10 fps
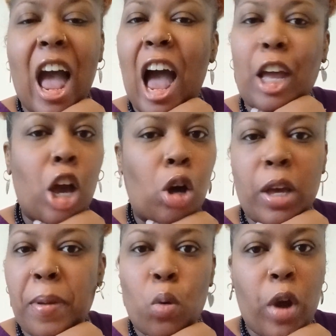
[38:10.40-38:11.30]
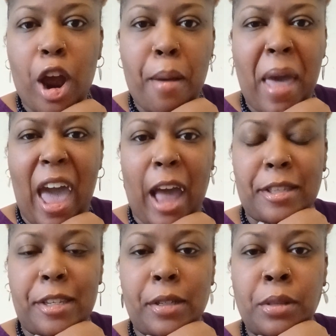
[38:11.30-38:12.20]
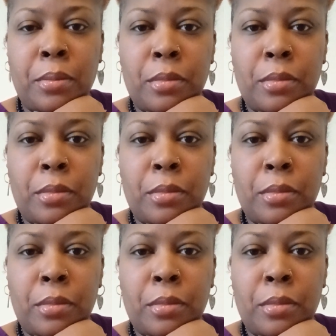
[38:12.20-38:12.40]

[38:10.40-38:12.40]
I can only be where I'm at.